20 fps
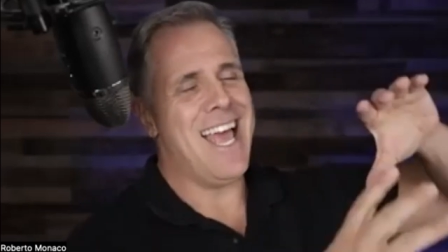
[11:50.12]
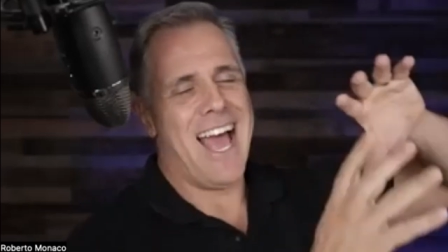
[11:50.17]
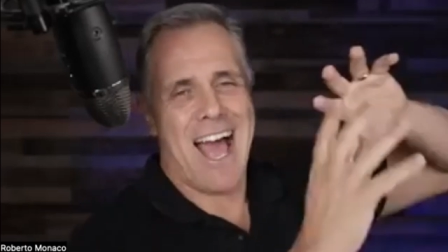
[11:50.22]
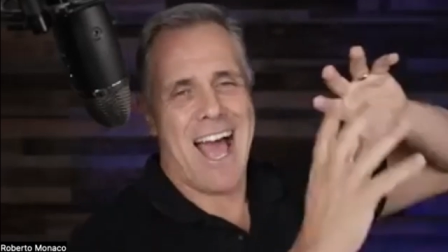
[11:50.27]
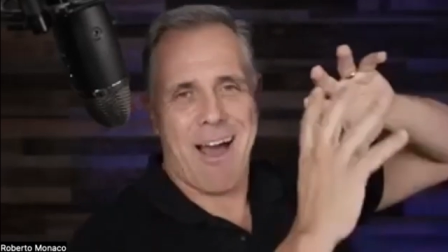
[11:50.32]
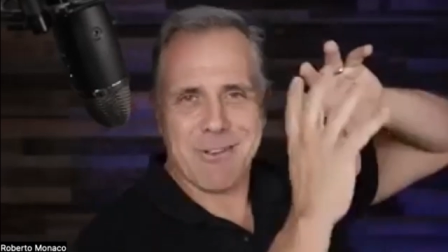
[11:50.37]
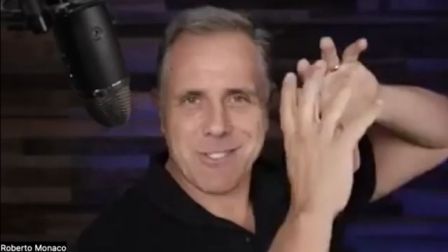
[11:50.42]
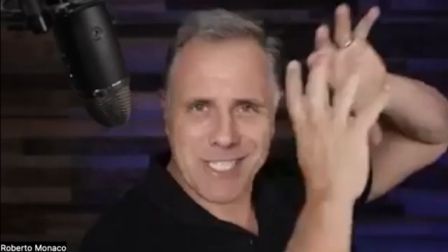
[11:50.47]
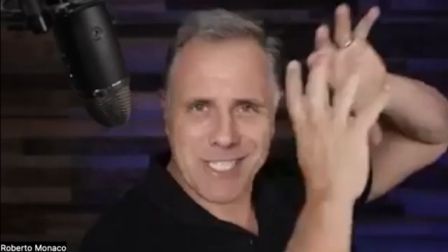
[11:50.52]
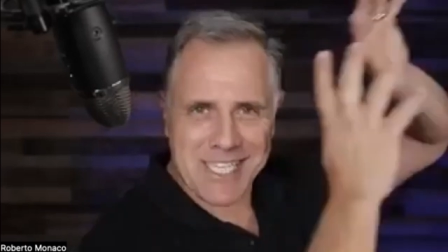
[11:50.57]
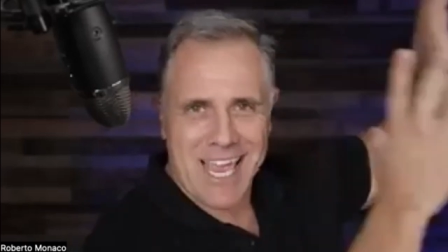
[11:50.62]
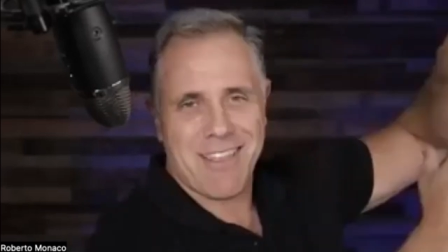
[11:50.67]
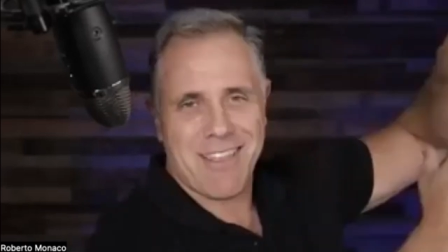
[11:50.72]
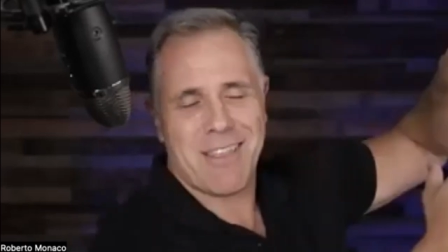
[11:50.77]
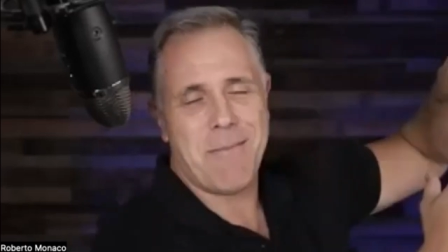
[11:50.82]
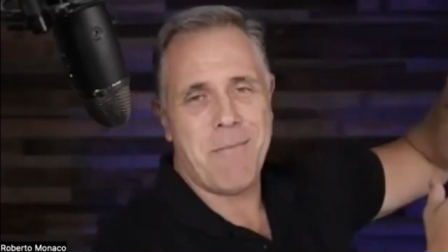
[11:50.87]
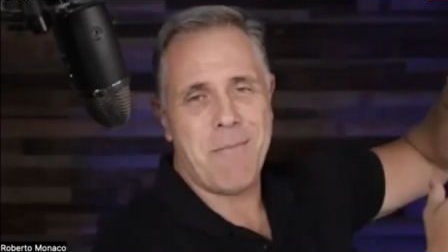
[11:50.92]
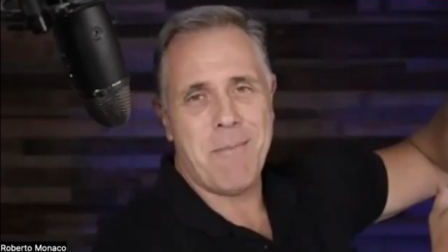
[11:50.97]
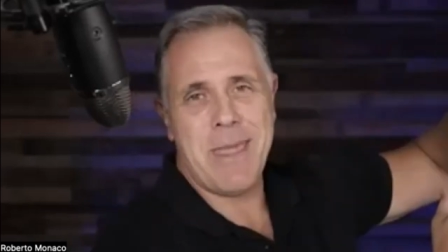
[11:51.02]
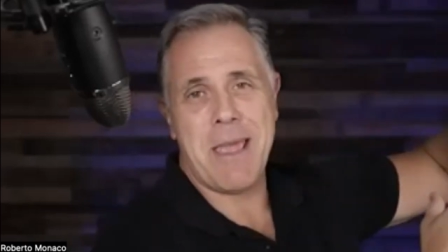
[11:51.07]
I was just had
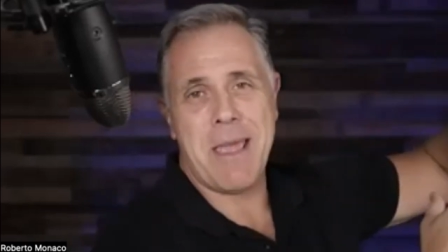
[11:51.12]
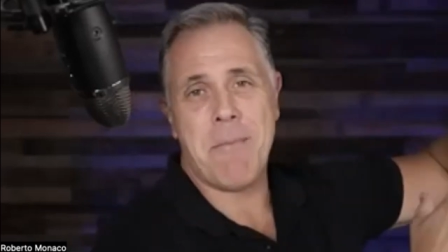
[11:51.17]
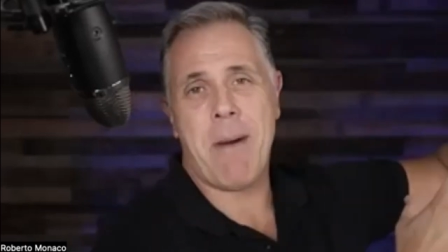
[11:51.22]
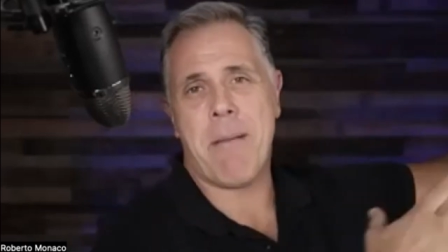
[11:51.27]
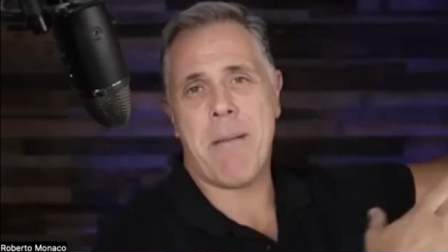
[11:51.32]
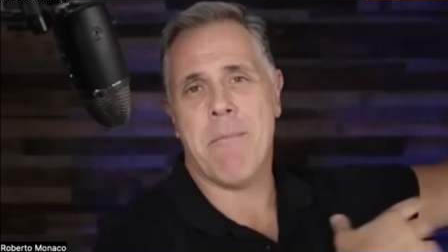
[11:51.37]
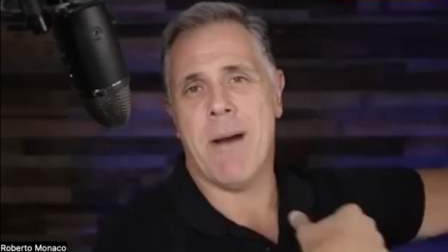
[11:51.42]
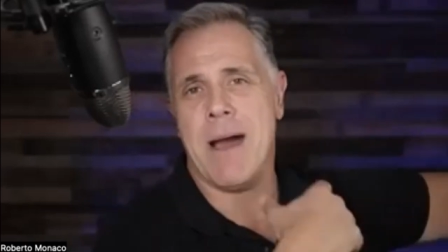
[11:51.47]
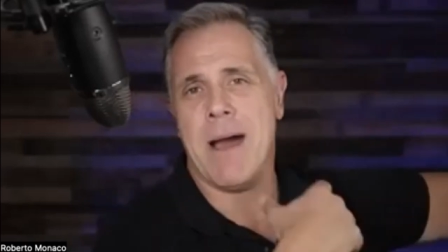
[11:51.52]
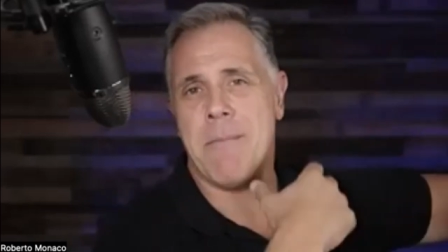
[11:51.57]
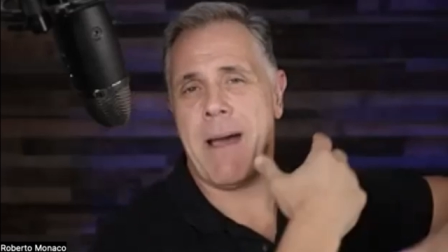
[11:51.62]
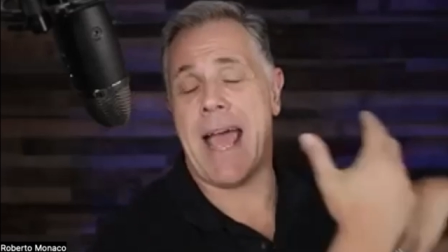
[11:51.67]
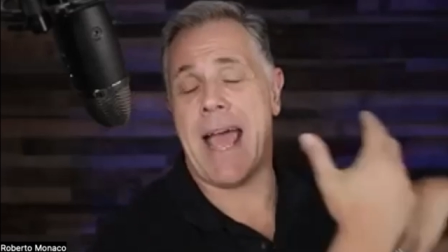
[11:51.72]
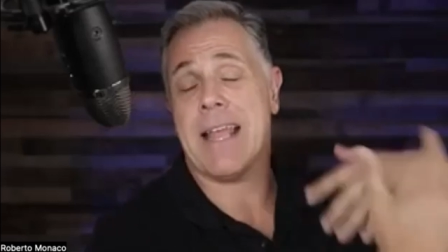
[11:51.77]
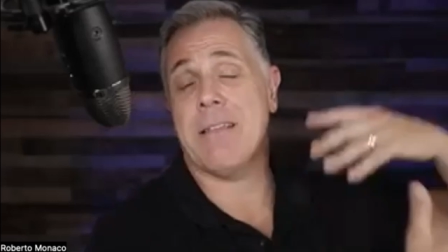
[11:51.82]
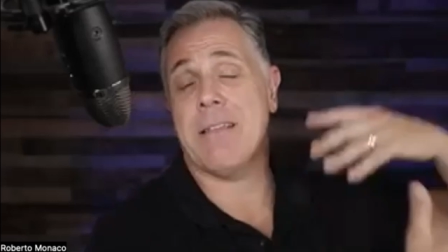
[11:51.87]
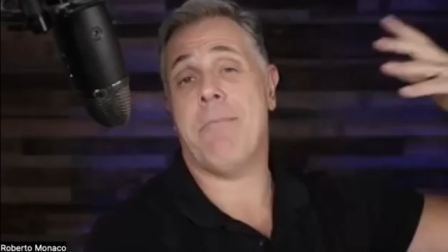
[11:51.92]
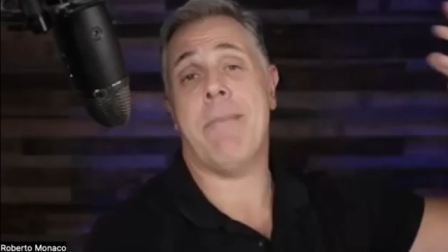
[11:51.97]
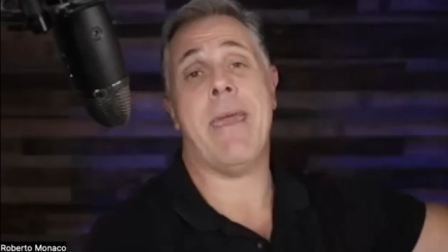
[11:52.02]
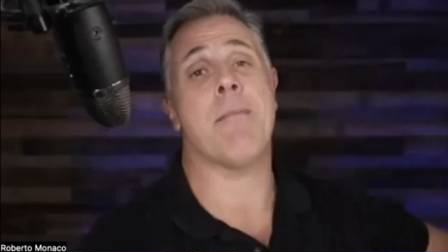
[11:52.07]
me and my mom. I
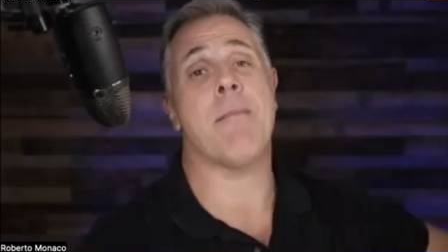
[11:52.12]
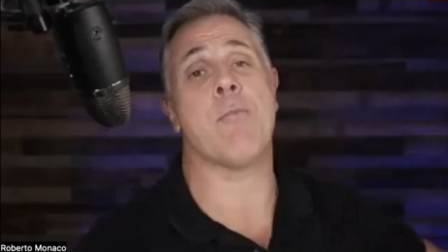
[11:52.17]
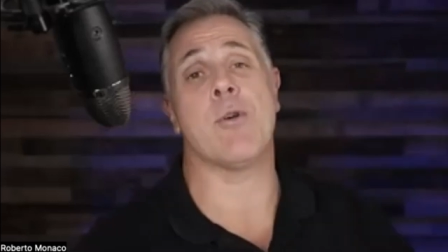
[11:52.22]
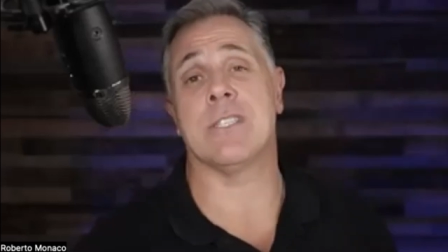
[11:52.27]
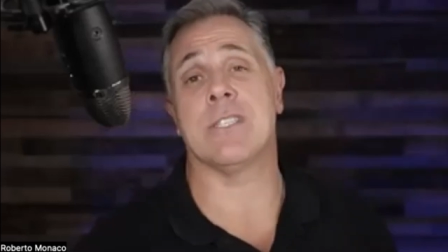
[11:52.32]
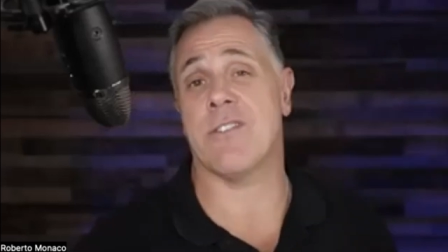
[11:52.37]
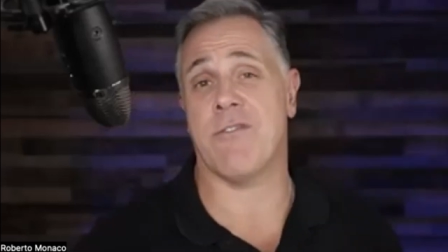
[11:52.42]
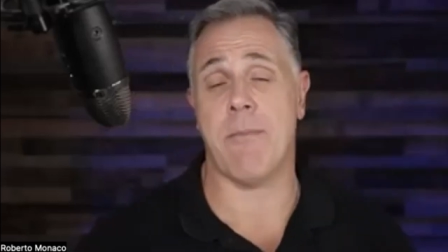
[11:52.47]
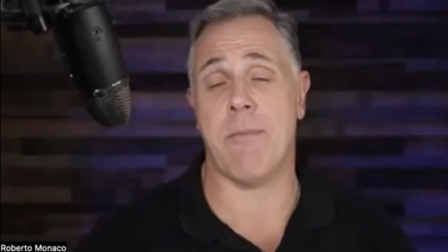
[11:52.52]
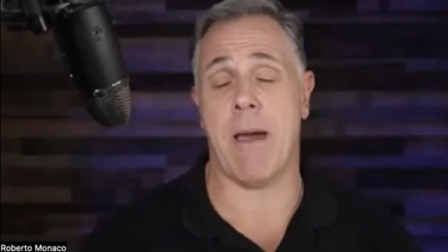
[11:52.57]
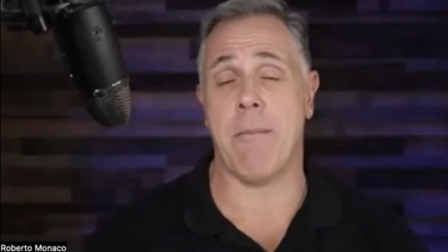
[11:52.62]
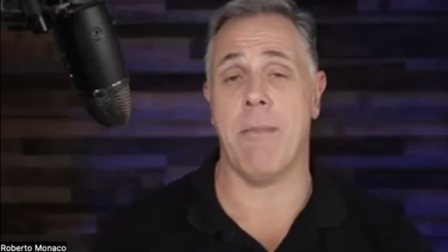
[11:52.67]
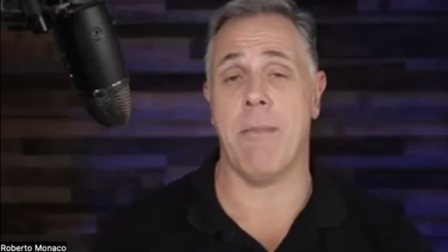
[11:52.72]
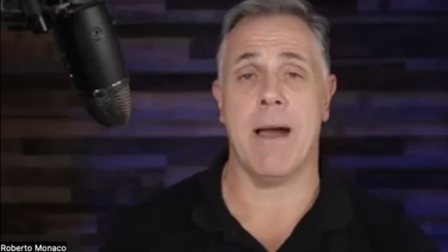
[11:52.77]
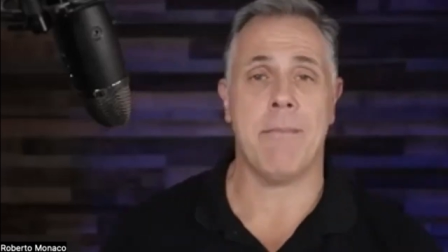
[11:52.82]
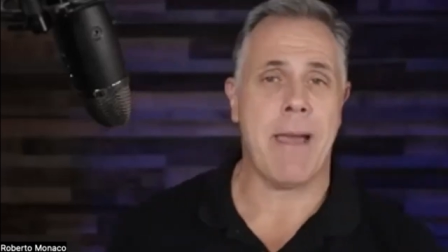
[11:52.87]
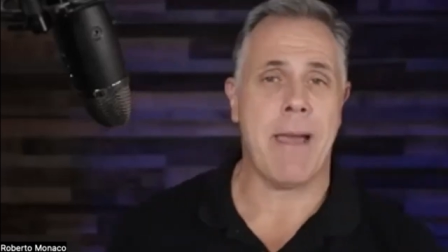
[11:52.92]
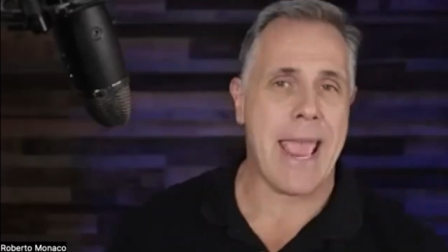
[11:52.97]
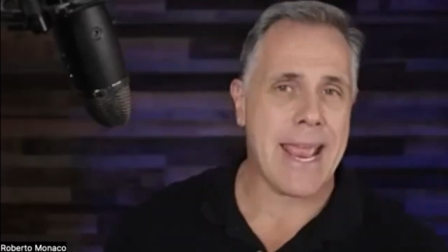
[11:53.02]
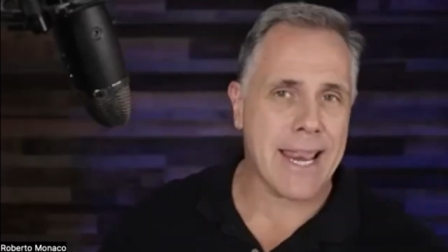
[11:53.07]
had memories of my
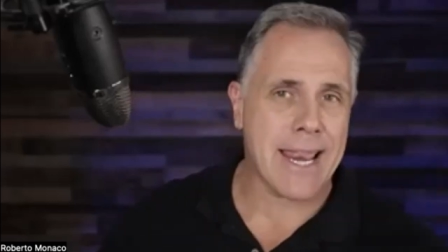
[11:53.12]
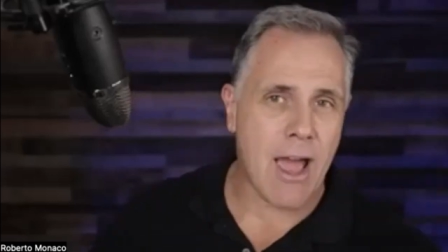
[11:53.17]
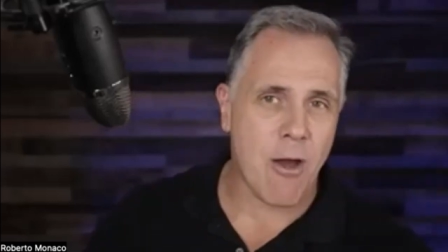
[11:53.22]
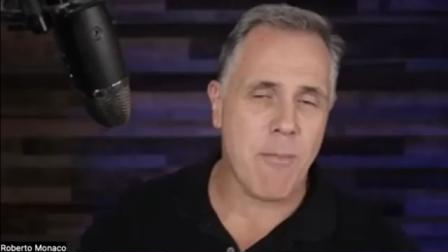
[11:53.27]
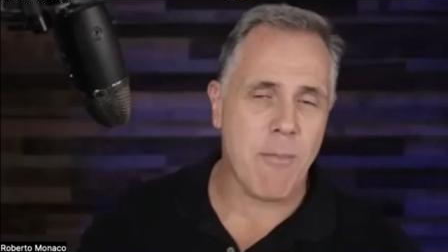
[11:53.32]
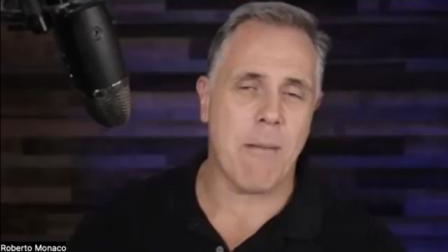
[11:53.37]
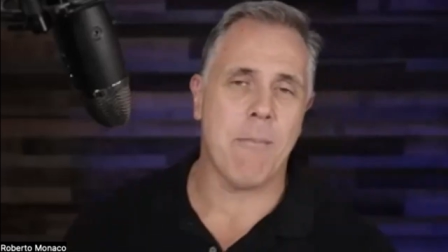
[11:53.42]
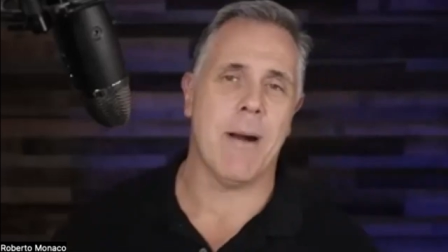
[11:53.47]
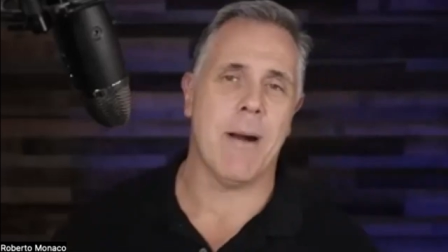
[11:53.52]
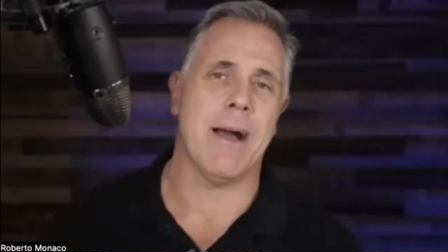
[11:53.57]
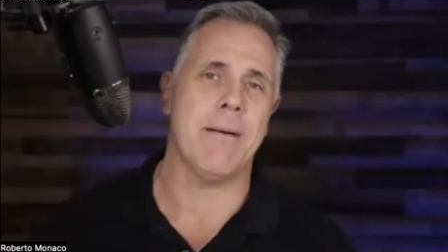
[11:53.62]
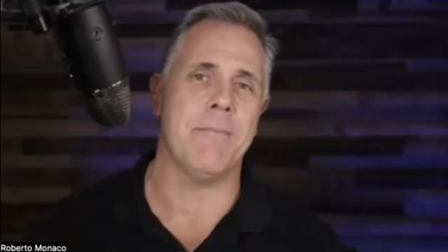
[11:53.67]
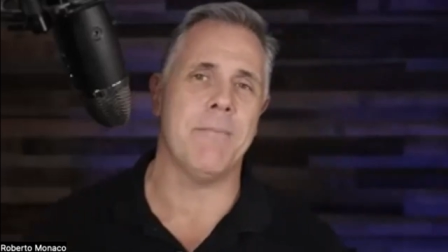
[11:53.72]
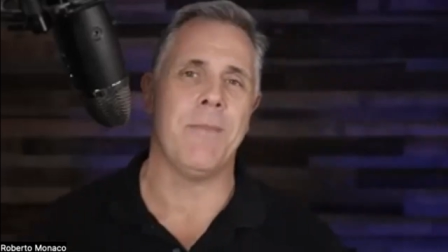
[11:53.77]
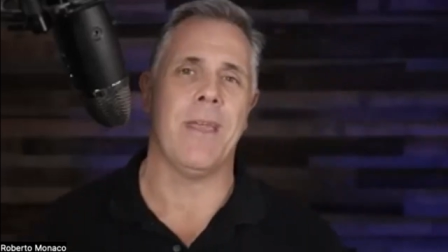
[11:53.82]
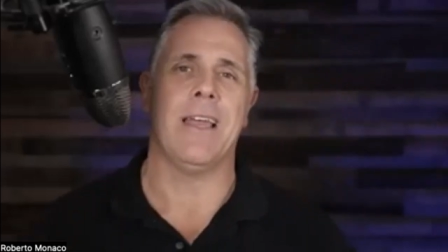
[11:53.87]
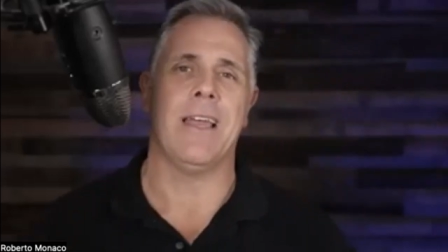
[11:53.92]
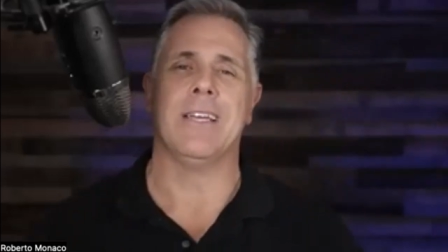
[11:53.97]
mom hanging out, my mom